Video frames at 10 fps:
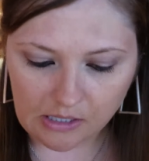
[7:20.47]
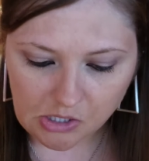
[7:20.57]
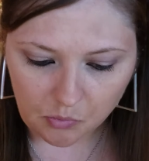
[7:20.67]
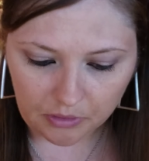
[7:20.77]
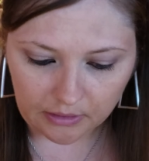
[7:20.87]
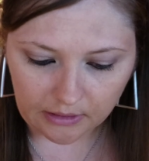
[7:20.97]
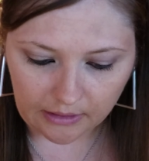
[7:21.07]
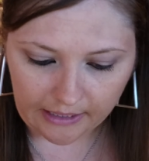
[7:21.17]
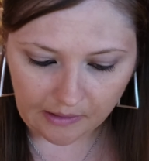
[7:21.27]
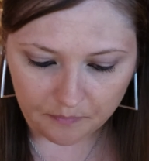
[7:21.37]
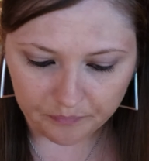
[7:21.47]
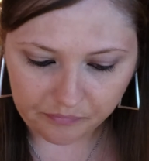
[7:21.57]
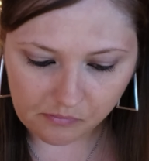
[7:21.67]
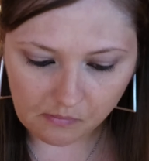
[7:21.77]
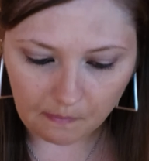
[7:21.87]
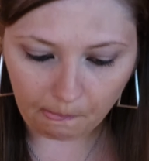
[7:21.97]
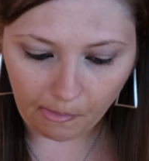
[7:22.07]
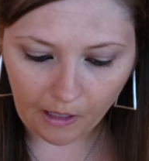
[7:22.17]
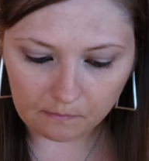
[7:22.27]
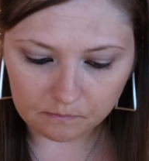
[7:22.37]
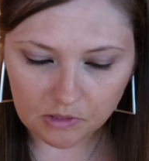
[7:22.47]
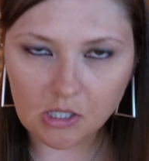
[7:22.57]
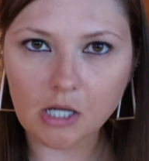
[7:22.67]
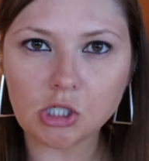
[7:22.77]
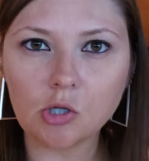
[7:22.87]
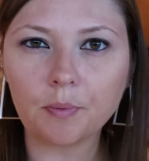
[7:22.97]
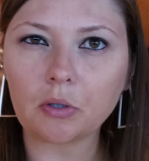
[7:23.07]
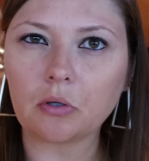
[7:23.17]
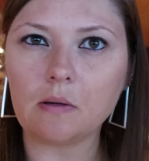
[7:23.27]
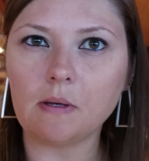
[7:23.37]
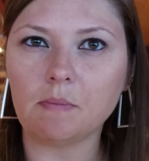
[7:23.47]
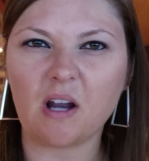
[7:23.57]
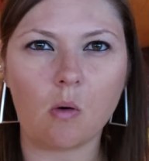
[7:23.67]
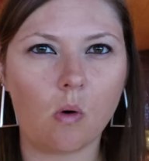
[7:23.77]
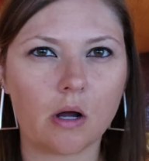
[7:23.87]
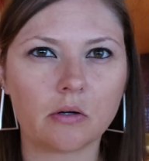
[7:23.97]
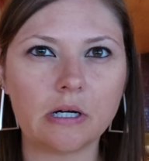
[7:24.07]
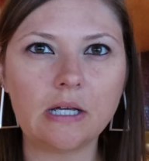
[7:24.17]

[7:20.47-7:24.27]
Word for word: And it's a really like. It's not super creamy, but not watery.